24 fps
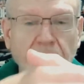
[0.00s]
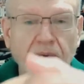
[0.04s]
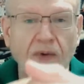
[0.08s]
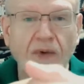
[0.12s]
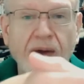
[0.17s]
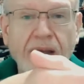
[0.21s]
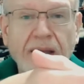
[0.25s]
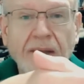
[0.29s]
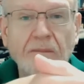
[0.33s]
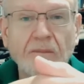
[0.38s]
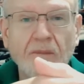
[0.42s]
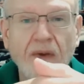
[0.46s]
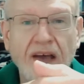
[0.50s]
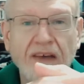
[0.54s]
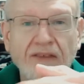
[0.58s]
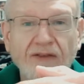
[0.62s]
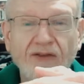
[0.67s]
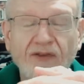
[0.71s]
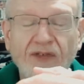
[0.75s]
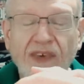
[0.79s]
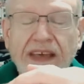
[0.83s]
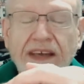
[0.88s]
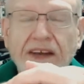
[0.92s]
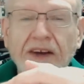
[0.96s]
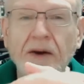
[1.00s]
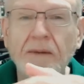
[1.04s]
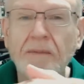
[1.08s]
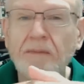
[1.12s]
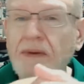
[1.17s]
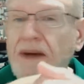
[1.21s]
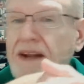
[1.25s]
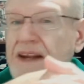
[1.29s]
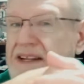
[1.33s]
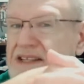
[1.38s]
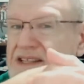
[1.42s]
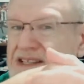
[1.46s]
break my finger,
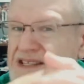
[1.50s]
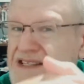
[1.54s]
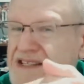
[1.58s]
but it's